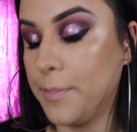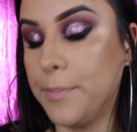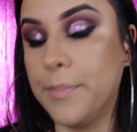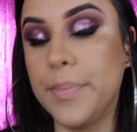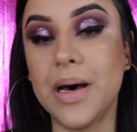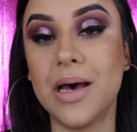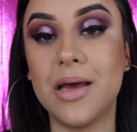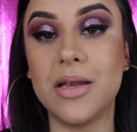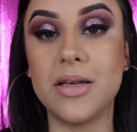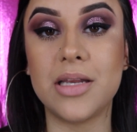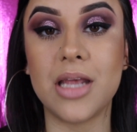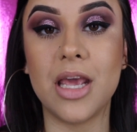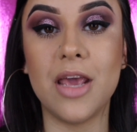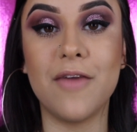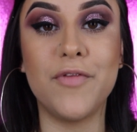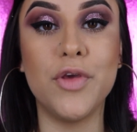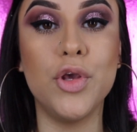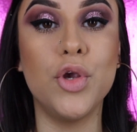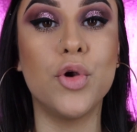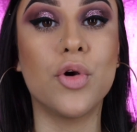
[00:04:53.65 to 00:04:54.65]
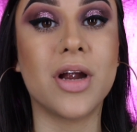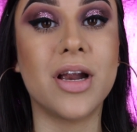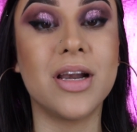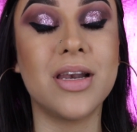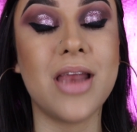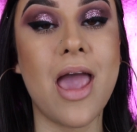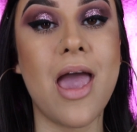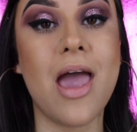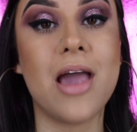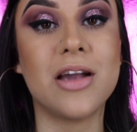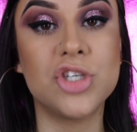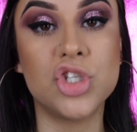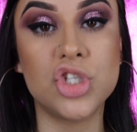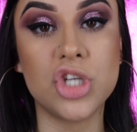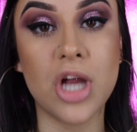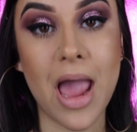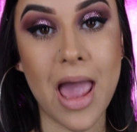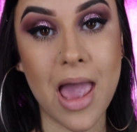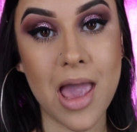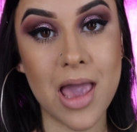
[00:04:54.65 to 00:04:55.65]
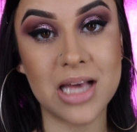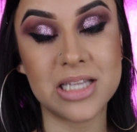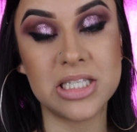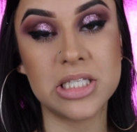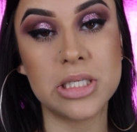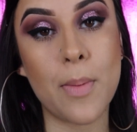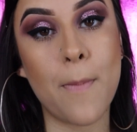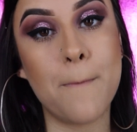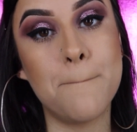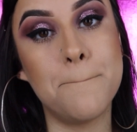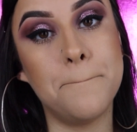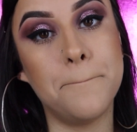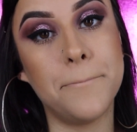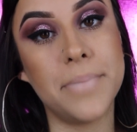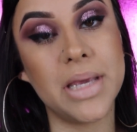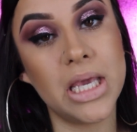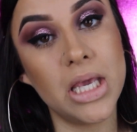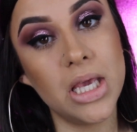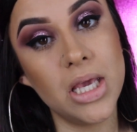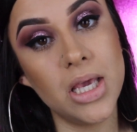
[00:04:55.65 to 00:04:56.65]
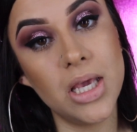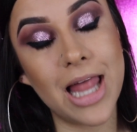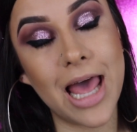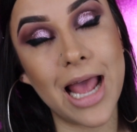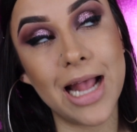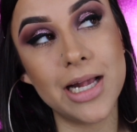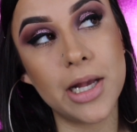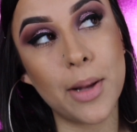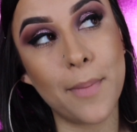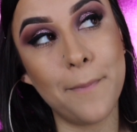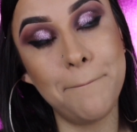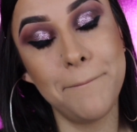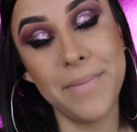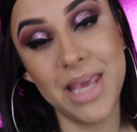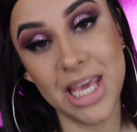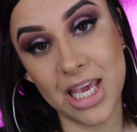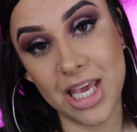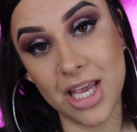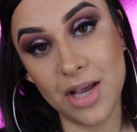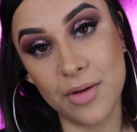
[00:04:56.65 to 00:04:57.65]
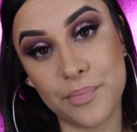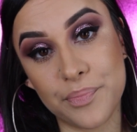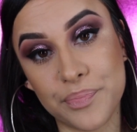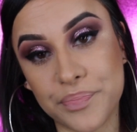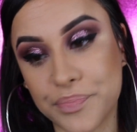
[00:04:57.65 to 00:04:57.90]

but if you're an extra ass bee like me,